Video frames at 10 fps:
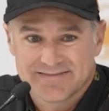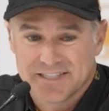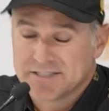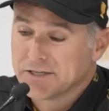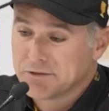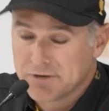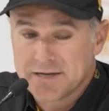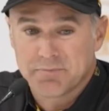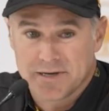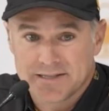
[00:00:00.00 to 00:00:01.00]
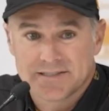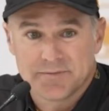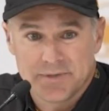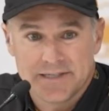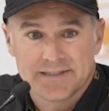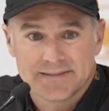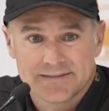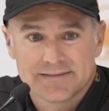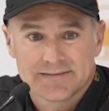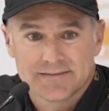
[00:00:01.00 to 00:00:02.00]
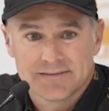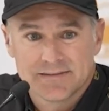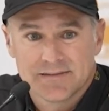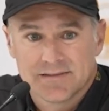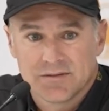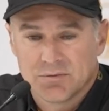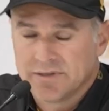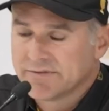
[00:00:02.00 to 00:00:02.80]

It's a great place to be. We